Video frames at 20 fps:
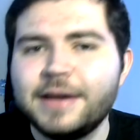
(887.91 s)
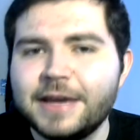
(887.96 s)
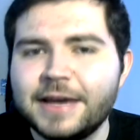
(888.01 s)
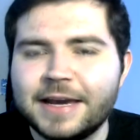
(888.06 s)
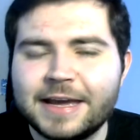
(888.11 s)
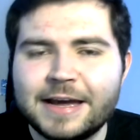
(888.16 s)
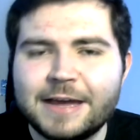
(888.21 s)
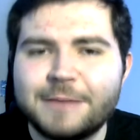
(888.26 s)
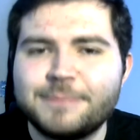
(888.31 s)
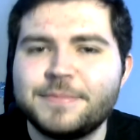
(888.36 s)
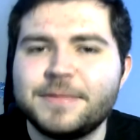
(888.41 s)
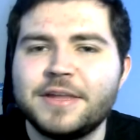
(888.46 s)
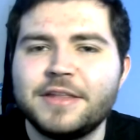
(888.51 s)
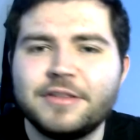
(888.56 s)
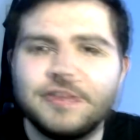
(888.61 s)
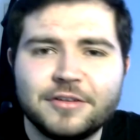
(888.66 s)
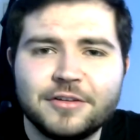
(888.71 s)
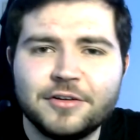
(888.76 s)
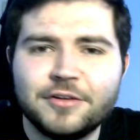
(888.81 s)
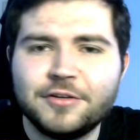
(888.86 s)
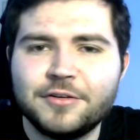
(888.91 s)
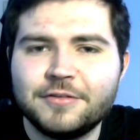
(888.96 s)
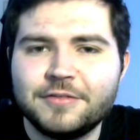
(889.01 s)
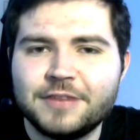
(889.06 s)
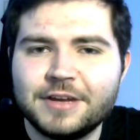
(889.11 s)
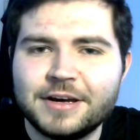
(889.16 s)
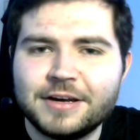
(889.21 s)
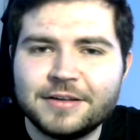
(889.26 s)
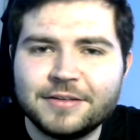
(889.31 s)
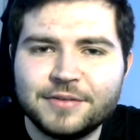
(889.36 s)
It can be the son
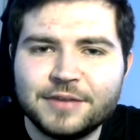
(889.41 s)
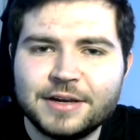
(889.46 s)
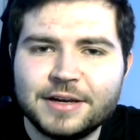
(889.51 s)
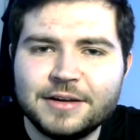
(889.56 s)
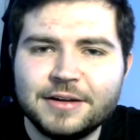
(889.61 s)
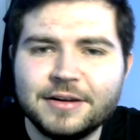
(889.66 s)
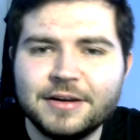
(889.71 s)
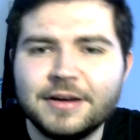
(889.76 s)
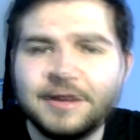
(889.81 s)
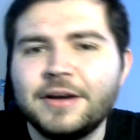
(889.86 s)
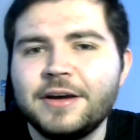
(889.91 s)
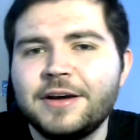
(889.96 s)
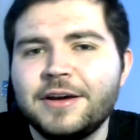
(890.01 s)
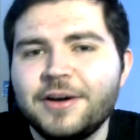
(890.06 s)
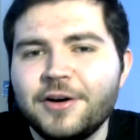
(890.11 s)
of Darth Vader.